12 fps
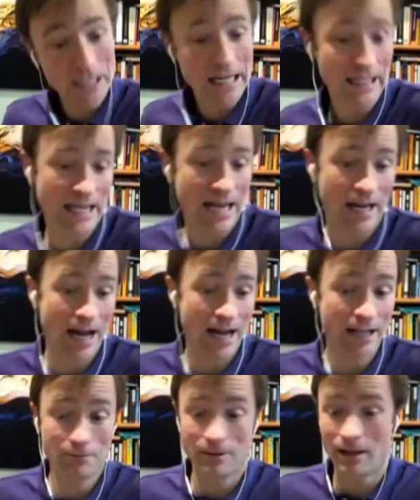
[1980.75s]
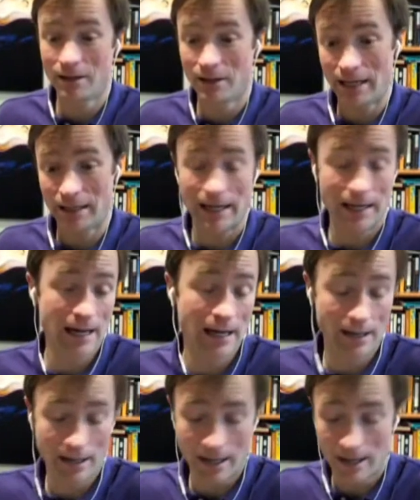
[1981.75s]
that high, that kind
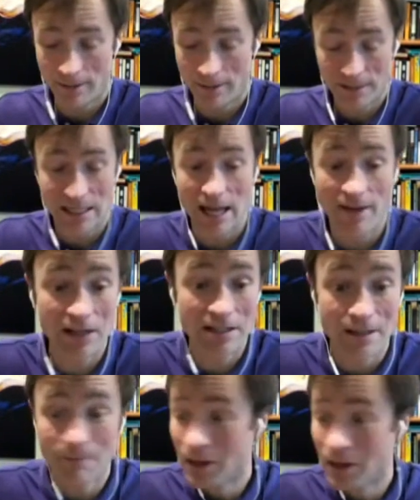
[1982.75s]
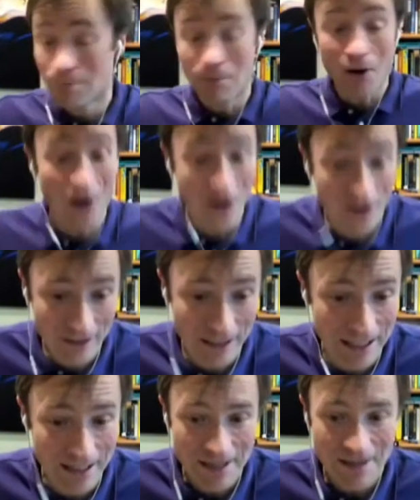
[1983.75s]
of savings,
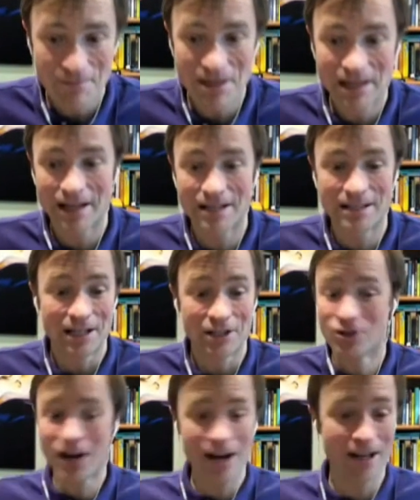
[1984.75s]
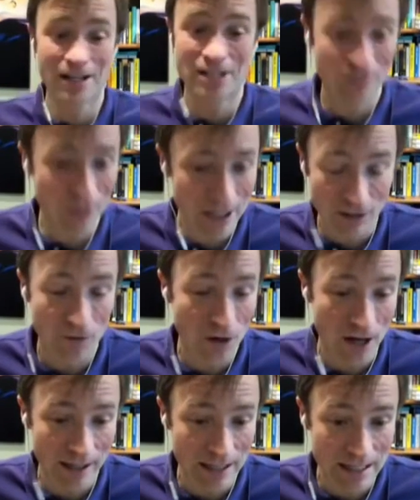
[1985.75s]
partly because you're not going to switch if you're
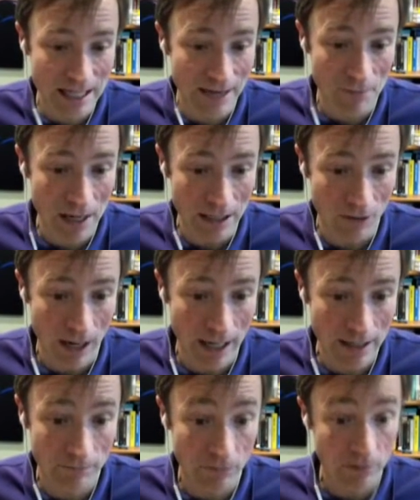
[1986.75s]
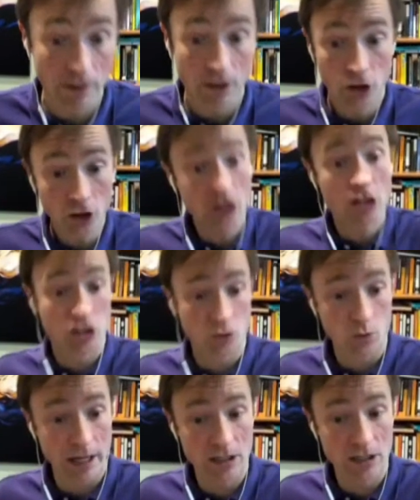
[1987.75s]
not going to save money, right? You're going to
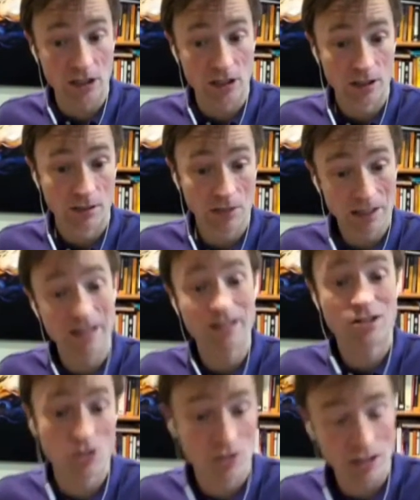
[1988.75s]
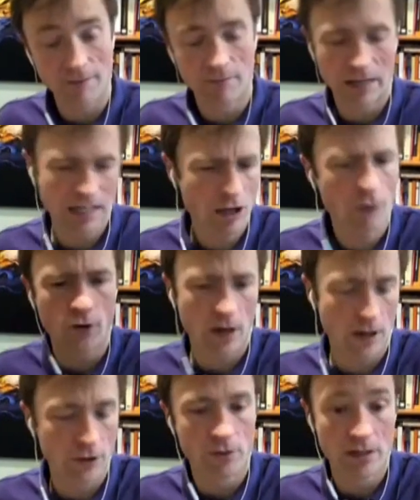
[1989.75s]
switch because you save money or for
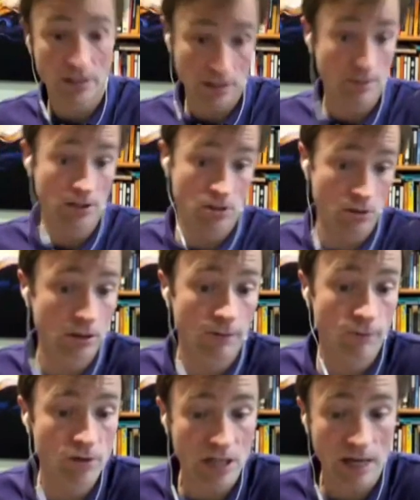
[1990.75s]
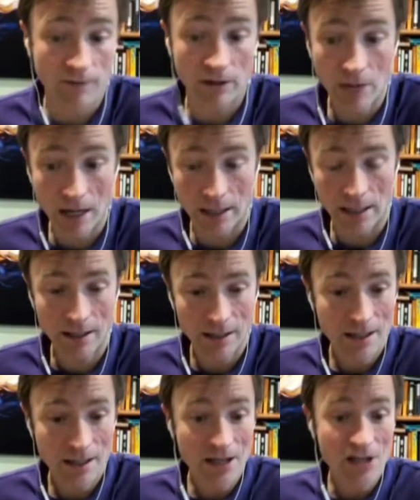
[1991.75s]
other reasons, but certainly for saving money.
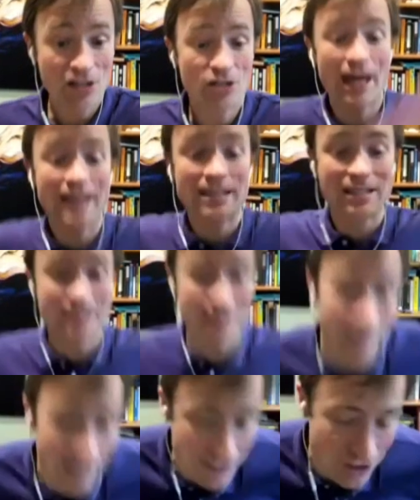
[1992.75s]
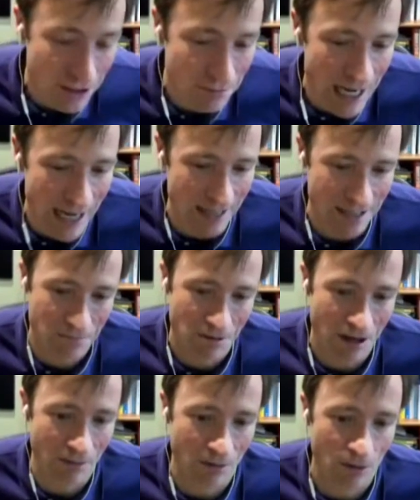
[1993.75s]
So that's a selection bias
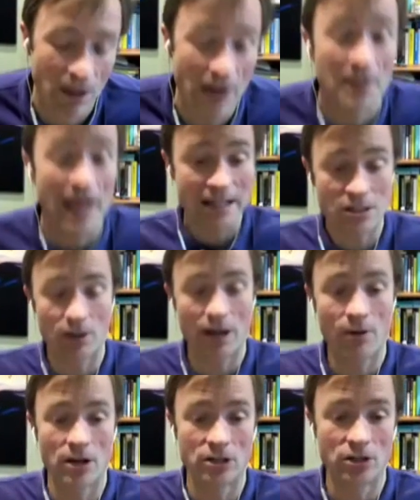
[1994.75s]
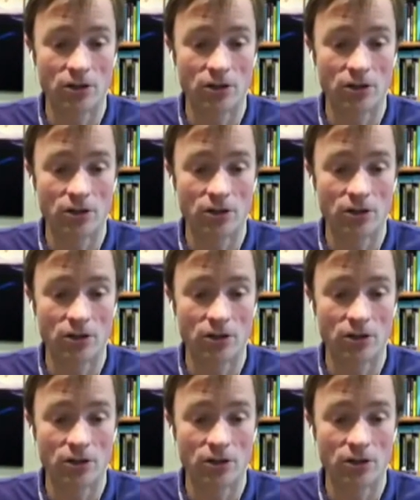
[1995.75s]
problem. And that's what I want you to look